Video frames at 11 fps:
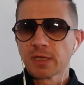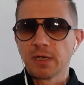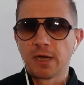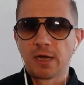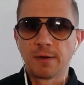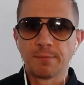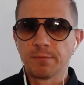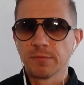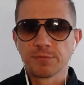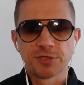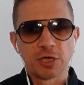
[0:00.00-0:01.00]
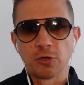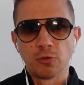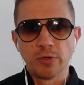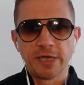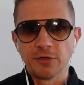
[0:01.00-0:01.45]
Um,
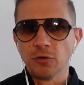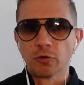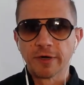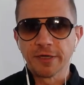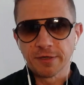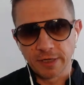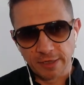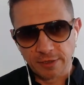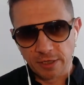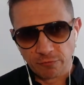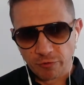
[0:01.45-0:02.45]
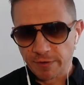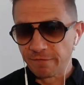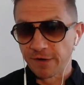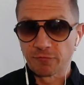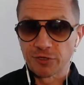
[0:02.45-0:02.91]
so ignore it and, and in
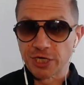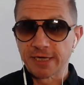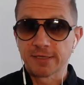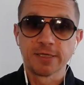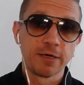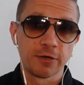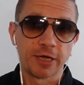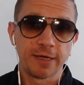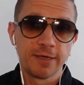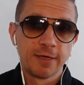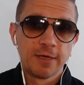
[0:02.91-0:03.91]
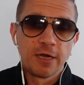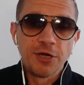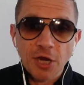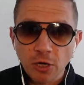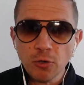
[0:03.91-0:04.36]
fact reject it. Okay,
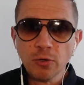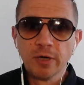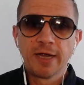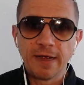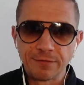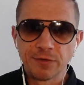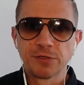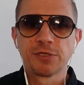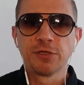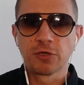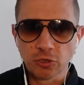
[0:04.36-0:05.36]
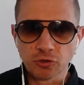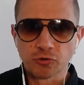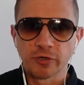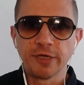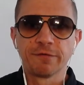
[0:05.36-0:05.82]
no evidence to the
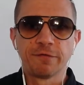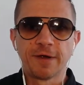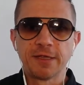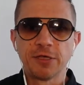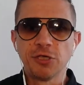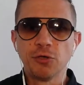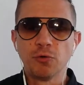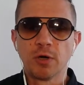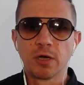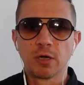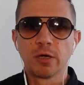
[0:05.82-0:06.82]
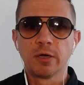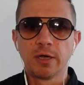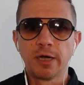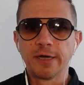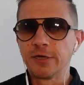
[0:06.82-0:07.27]
contrary of the fact that you are
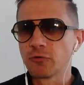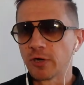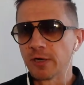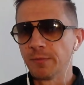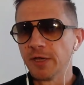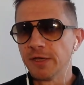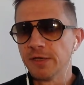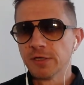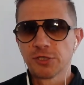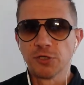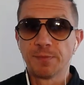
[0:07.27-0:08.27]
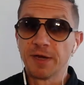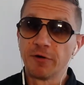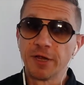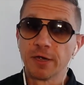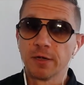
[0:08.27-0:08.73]
an incredibly
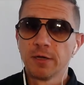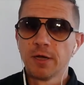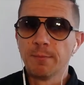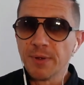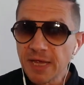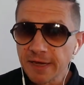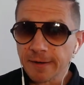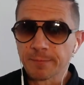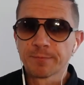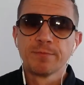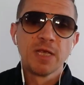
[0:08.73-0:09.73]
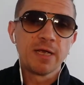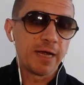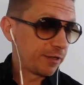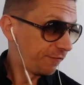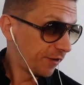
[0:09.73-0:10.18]
superior being.
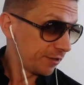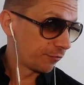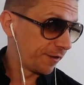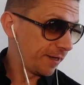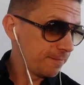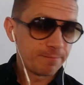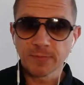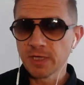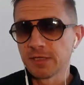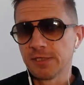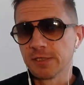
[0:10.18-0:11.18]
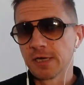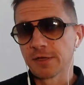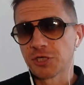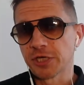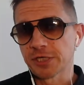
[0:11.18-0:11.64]
And the final thing, and this is
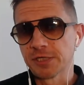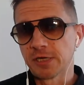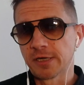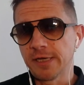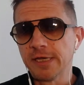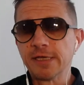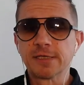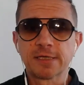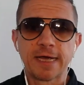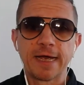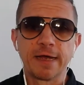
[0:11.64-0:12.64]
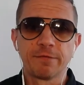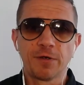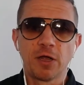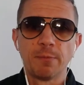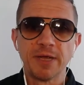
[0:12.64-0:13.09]
another chestnut, is to have
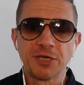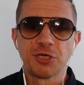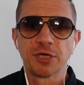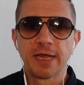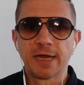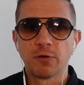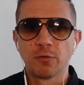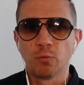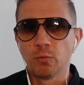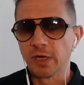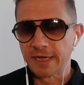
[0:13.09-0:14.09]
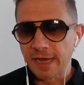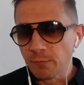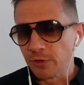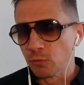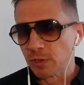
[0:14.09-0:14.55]
a mission. Now,
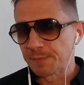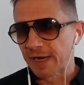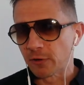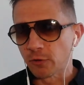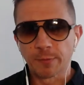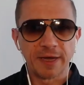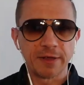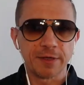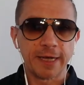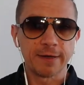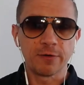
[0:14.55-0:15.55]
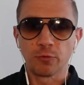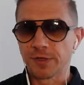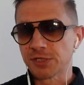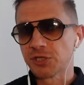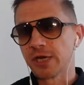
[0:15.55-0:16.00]
again, we always bang on about that on
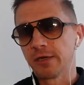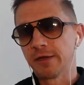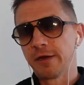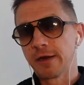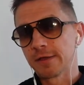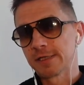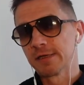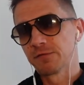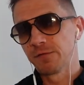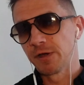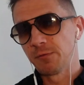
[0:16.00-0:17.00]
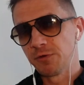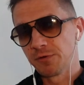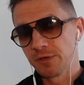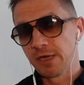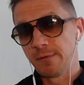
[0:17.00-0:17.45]
this channel and in other self
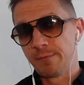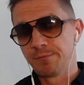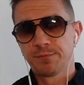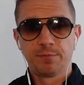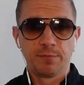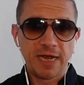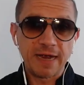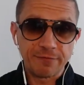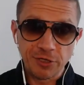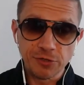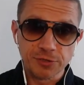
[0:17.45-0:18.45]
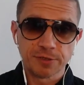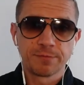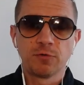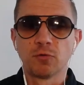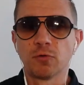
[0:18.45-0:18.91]
development um, avenues
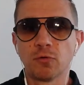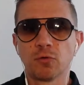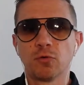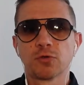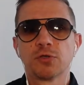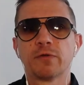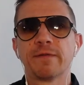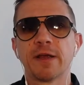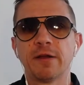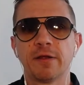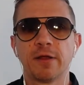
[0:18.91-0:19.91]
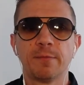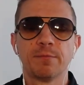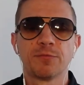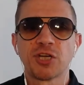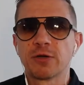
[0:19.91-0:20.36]
or, or, or, sort of uh,
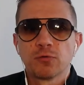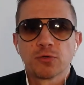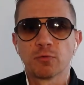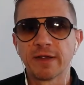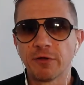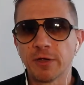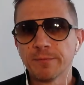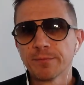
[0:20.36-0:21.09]
um, channels or whatever.